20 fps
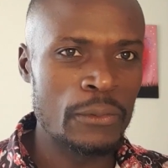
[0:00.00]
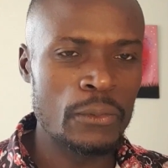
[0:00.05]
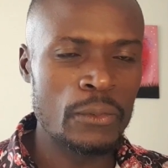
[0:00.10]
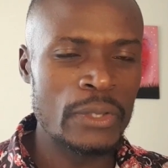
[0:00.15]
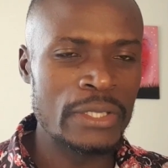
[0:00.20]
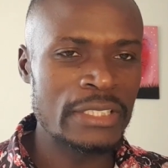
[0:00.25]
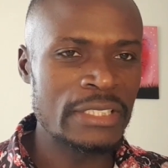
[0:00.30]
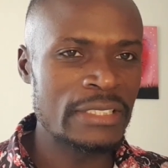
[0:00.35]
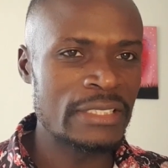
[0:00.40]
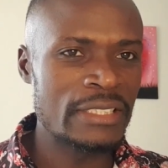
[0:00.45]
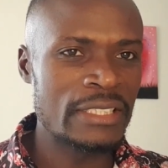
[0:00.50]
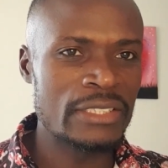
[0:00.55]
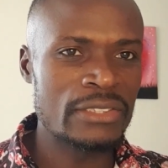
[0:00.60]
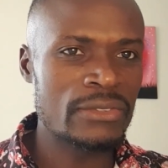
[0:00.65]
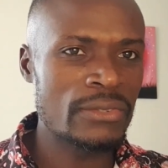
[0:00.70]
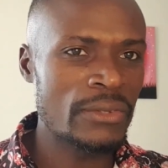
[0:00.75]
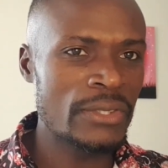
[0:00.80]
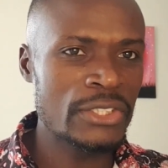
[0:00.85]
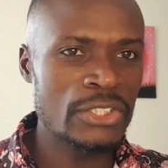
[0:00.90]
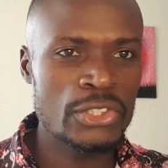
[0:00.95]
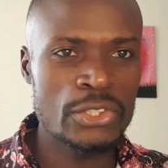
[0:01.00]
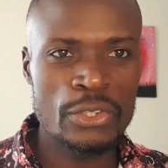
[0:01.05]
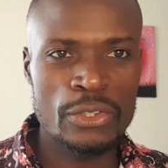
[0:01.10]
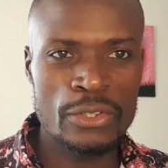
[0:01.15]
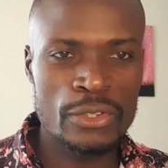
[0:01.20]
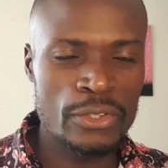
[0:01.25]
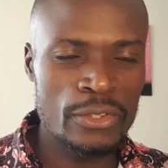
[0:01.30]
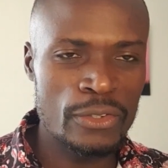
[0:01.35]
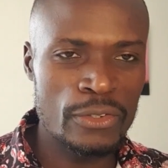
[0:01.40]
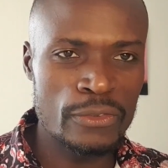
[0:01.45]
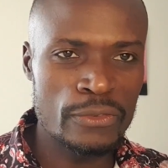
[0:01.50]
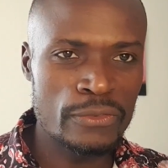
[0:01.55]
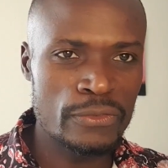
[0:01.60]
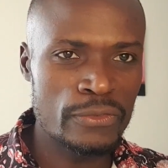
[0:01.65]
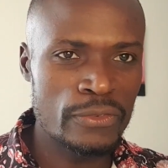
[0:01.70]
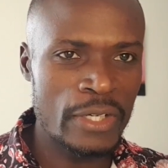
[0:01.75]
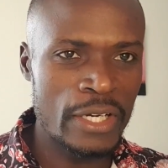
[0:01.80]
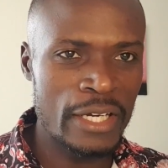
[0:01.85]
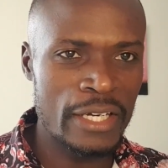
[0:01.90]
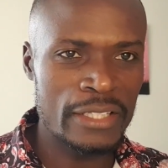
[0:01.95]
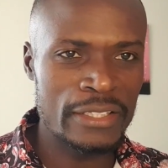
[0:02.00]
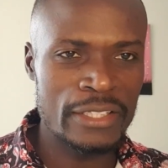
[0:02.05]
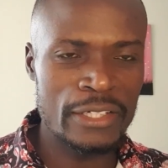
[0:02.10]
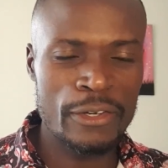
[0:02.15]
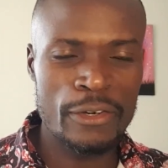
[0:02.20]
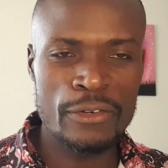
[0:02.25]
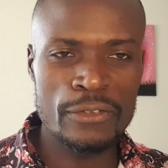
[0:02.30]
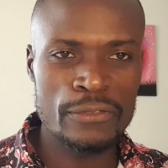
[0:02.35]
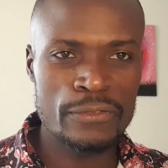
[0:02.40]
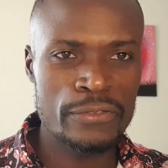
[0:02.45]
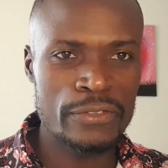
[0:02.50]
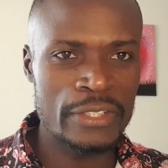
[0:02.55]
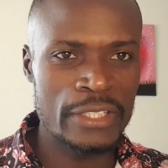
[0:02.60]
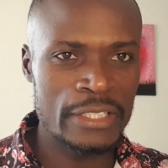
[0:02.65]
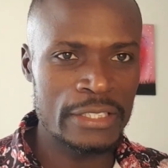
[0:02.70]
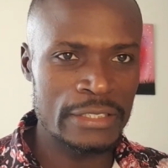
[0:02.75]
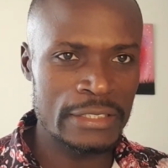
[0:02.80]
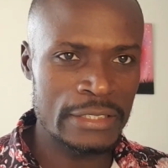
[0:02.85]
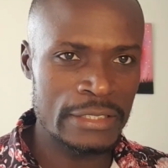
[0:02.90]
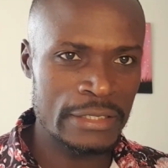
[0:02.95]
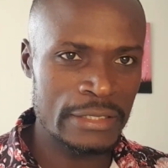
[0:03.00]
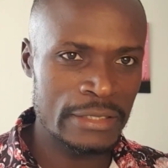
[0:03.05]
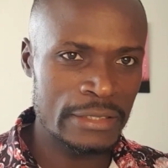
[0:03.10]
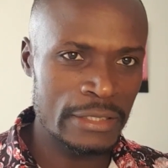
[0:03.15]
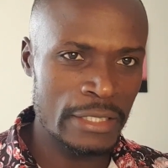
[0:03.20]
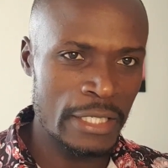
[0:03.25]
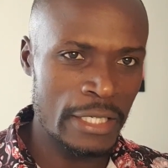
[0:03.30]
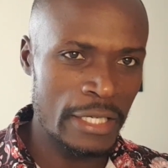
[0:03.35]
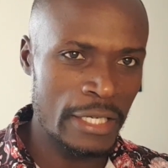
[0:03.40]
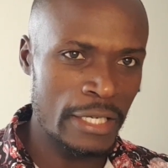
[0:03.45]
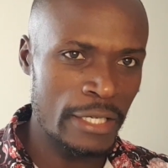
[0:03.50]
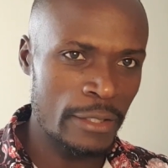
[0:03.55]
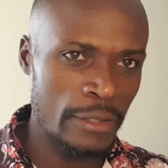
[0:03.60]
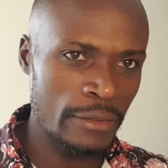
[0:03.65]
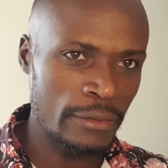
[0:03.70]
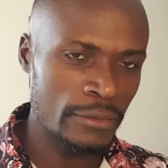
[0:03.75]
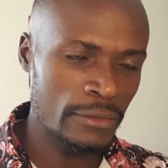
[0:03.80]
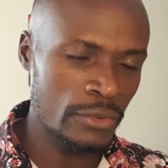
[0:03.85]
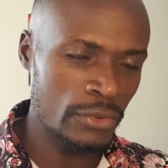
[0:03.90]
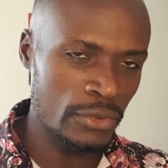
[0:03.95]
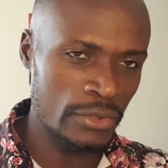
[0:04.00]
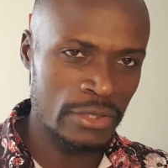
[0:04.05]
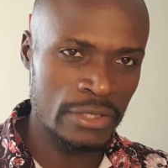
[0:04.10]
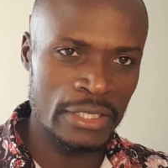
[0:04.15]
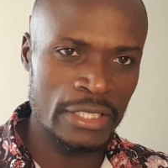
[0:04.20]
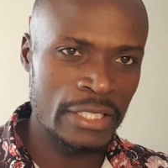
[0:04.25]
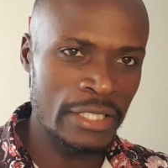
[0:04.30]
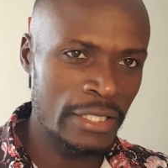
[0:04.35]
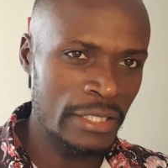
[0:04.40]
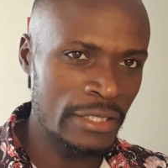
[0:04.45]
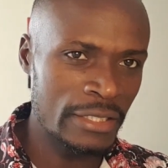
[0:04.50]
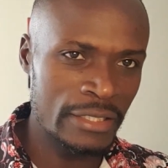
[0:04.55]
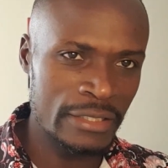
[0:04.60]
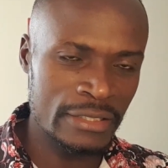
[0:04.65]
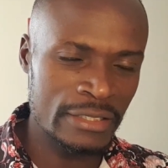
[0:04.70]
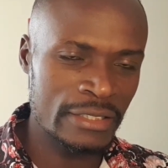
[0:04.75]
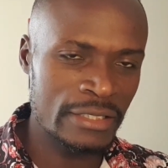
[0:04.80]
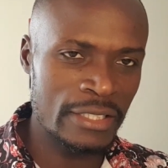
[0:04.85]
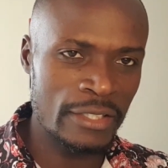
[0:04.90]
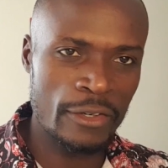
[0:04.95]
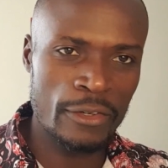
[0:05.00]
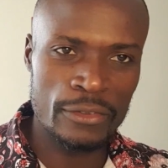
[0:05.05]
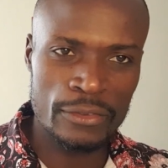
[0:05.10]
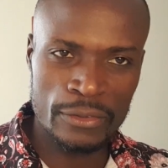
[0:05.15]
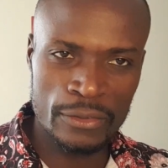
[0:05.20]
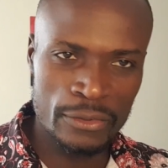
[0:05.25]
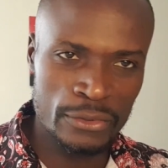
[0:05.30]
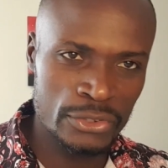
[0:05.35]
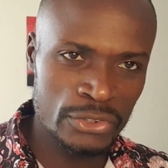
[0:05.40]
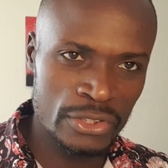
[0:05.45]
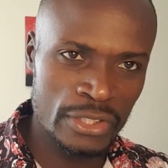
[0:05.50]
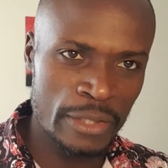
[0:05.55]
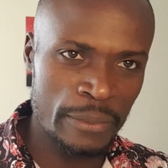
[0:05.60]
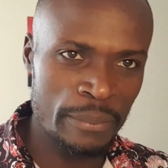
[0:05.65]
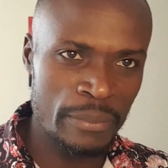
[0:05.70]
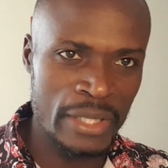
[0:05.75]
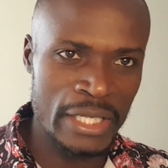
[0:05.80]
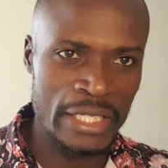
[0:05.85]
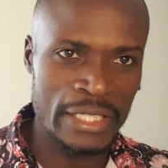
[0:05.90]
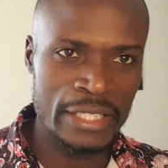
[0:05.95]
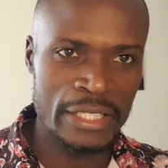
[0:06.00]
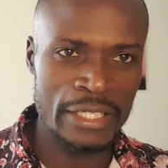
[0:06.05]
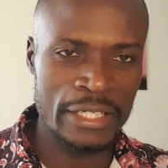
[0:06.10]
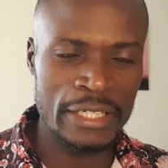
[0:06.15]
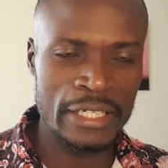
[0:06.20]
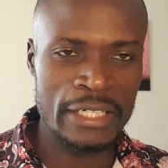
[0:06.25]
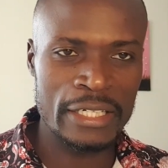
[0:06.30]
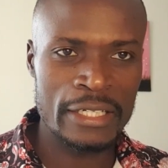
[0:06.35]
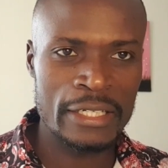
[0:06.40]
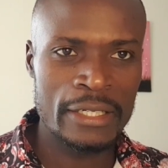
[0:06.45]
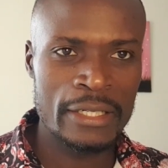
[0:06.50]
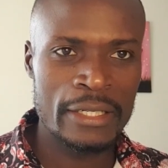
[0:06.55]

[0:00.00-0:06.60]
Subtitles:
what is the threshold of the confidence to say this is the conclusion I'm making.